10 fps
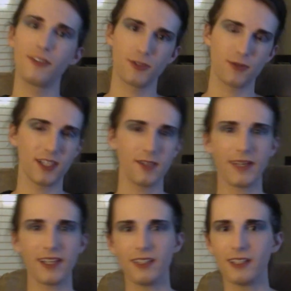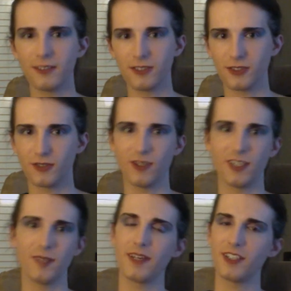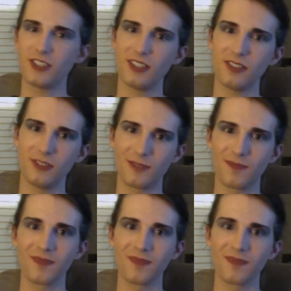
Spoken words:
there's one in my clothes, there's one in my shoes.